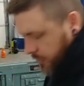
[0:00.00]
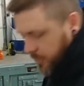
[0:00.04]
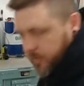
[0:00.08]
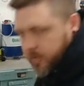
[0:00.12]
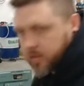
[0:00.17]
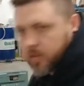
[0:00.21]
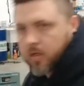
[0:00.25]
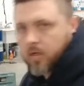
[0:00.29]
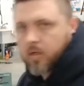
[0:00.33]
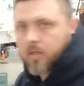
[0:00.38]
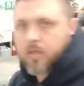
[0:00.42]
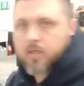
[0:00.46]

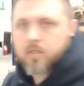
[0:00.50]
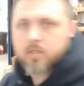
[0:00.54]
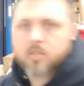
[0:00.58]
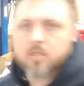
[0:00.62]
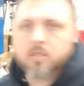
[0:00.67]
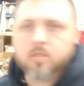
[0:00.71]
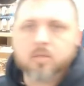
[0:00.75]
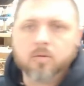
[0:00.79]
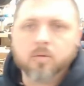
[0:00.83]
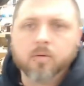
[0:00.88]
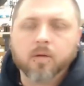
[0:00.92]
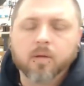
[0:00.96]
So this
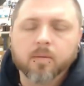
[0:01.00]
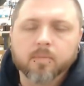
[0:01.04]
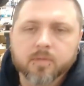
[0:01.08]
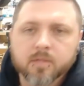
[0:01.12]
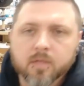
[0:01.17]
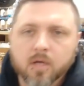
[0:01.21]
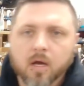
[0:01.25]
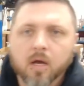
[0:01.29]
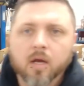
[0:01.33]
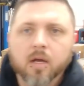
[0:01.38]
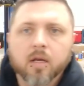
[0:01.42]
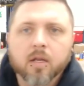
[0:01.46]
is the one I'm
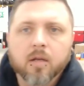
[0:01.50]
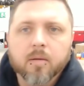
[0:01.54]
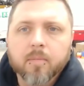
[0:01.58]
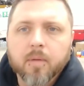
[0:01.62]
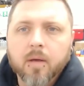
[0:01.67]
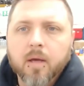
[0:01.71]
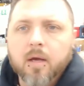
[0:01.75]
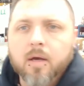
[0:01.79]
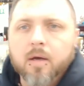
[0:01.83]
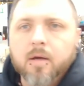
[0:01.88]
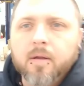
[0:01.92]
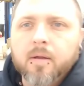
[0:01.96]
talking
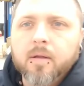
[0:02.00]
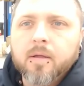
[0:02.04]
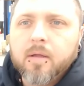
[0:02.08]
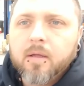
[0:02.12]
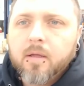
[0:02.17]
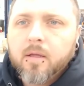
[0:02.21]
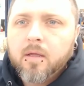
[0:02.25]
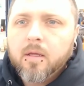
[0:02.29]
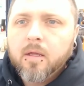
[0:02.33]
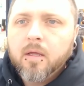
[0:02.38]
about.